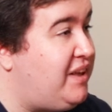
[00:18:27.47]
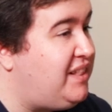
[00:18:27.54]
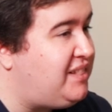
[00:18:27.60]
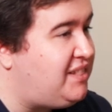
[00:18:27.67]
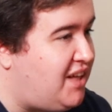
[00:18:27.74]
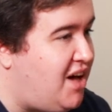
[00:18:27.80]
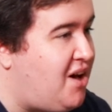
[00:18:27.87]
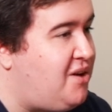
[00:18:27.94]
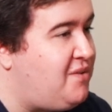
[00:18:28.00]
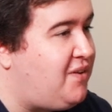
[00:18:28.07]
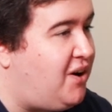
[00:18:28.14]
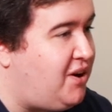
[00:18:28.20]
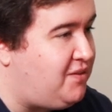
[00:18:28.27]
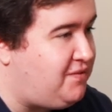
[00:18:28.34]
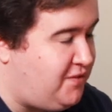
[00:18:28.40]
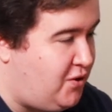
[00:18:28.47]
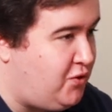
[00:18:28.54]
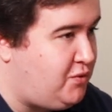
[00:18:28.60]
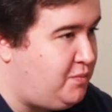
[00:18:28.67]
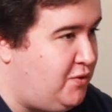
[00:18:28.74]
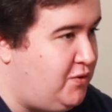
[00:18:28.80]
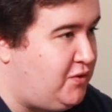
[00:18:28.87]
we love our
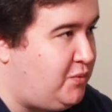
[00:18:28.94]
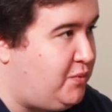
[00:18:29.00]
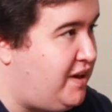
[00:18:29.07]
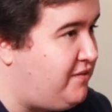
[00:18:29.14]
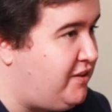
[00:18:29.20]
folk music.